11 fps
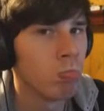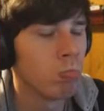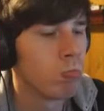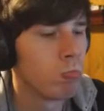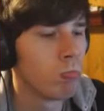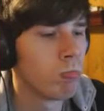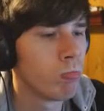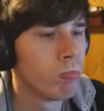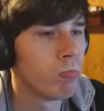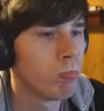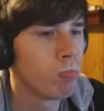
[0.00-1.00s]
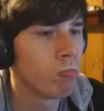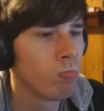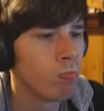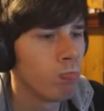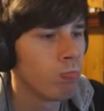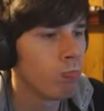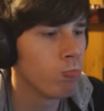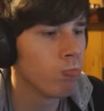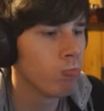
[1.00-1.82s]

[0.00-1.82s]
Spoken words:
[no speech]